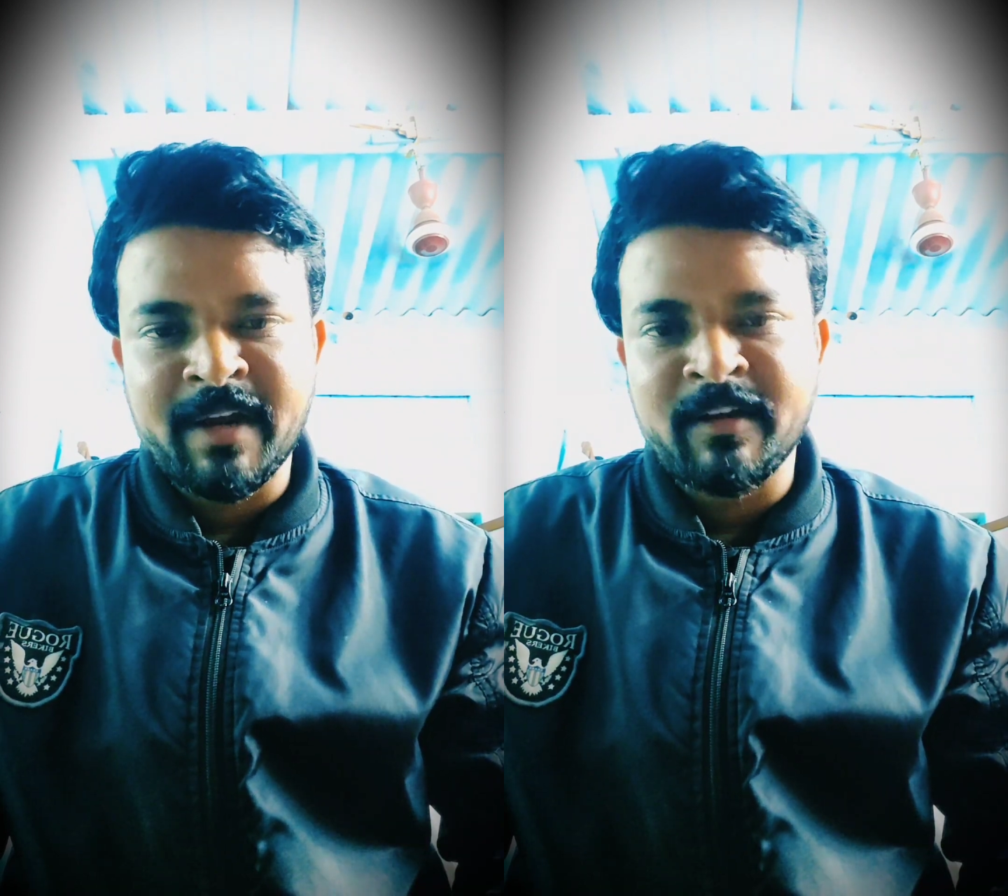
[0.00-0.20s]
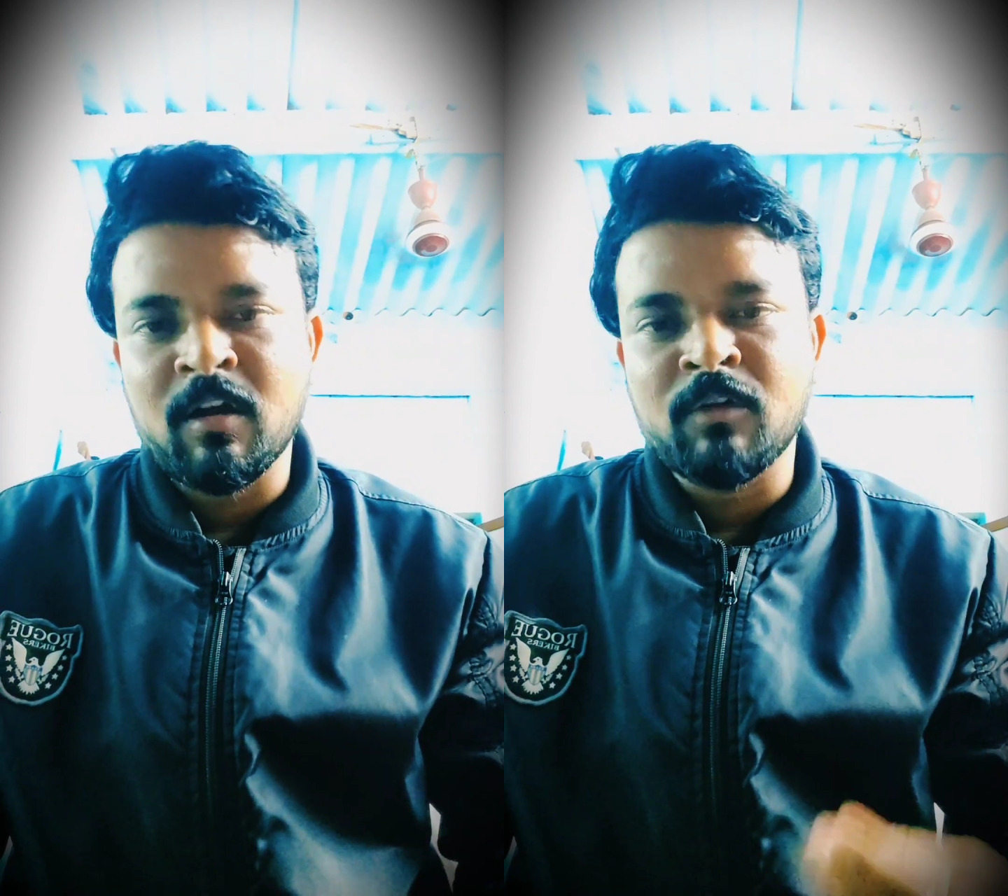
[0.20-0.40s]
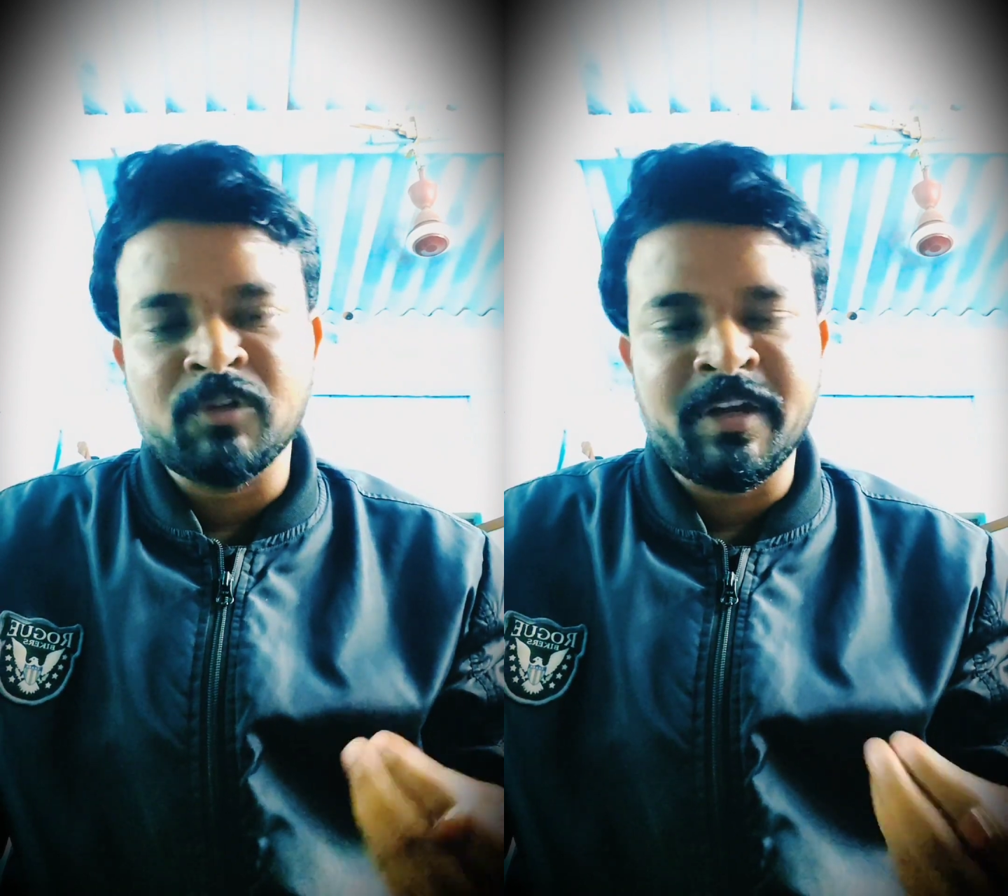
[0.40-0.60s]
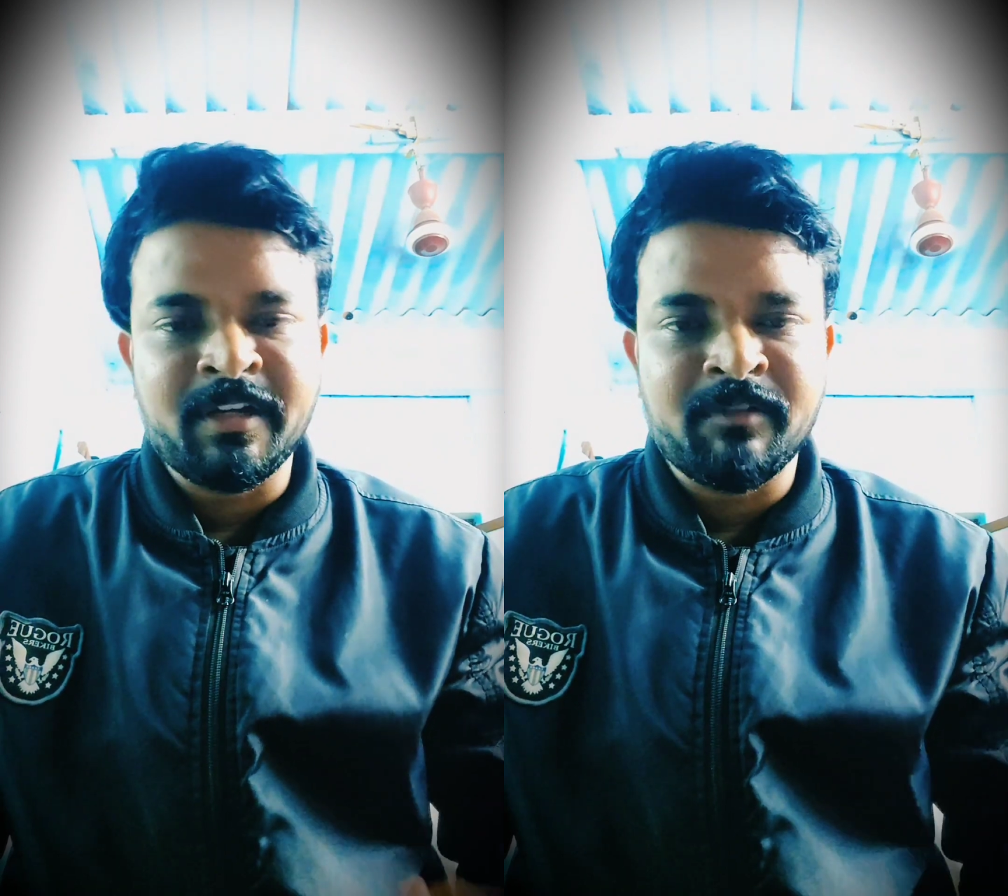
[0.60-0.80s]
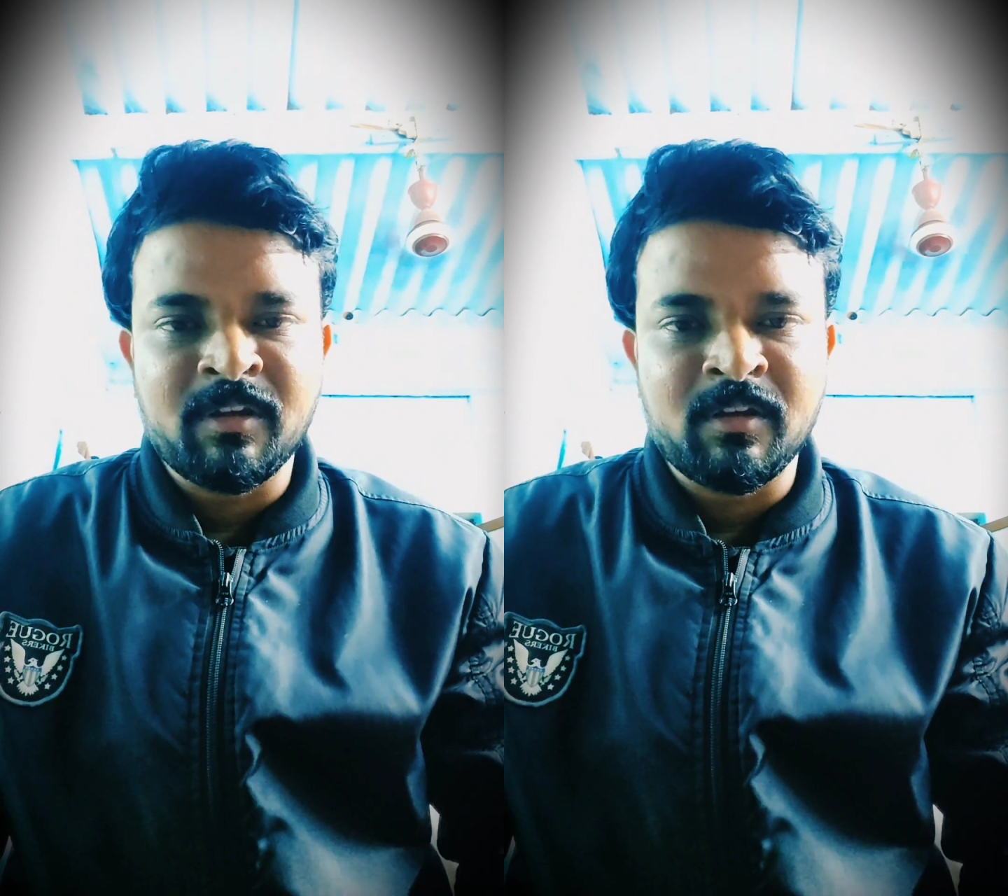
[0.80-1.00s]
and how the
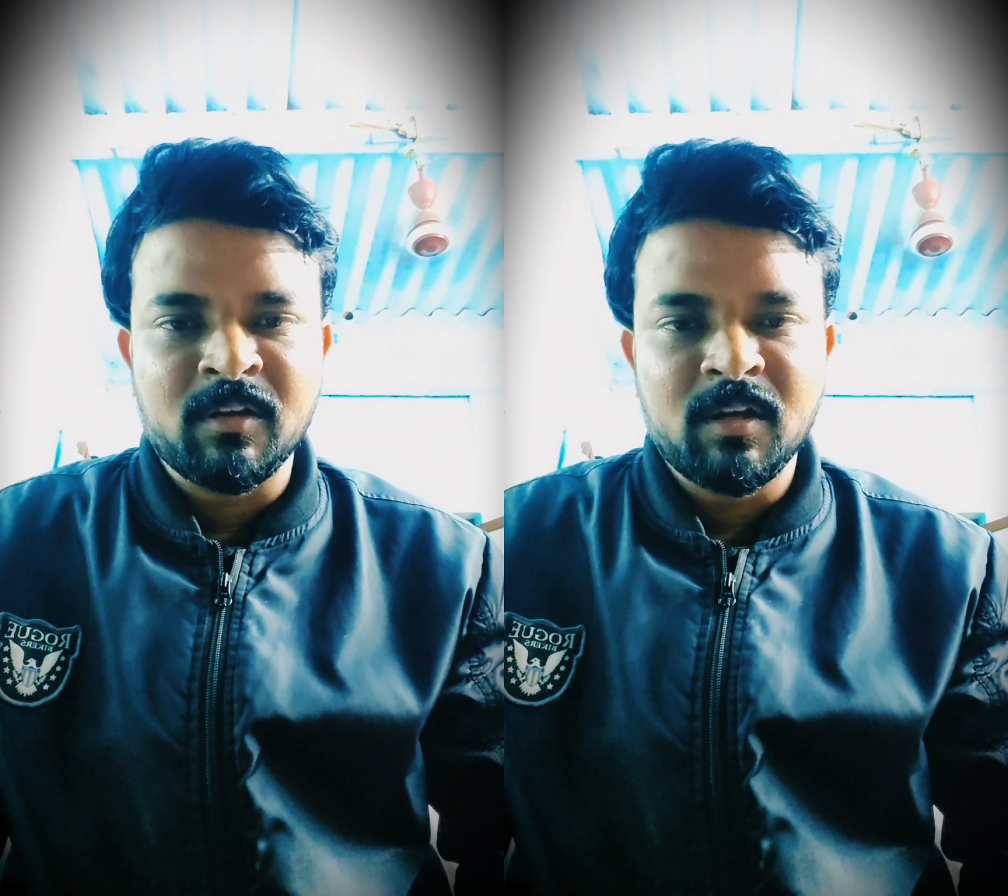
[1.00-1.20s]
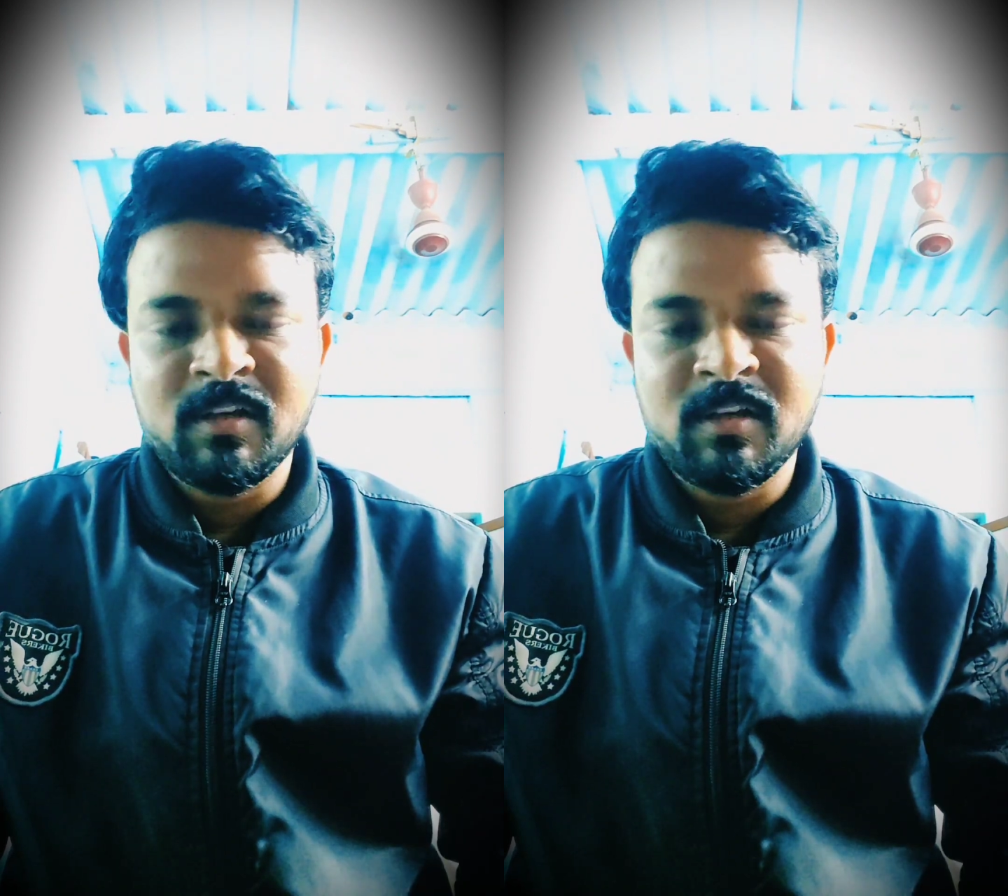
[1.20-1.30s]
interviewer